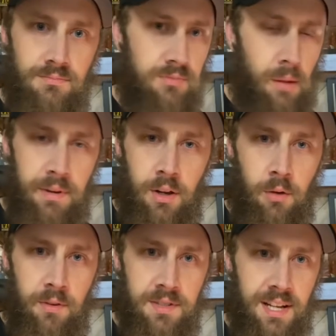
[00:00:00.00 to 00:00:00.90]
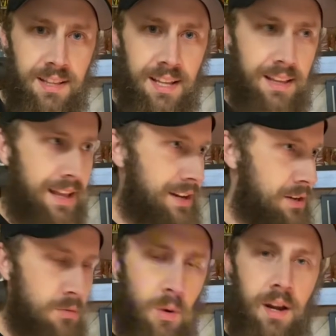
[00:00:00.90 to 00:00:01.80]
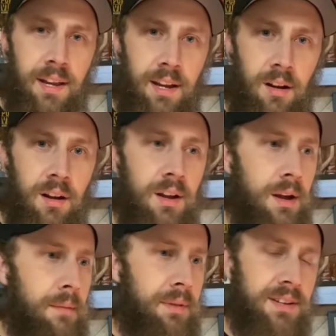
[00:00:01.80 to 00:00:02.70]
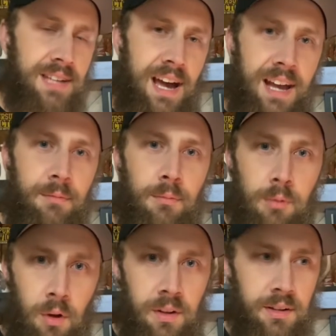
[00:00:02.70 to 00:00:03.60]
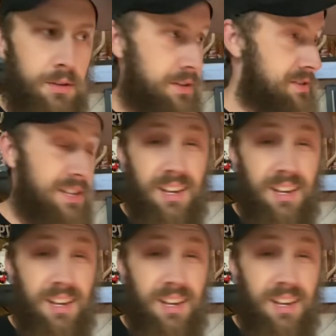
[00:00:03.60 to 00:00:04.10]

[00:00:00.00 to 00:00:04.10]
let me know if there's anything that you want to hear, because I am willing to do this.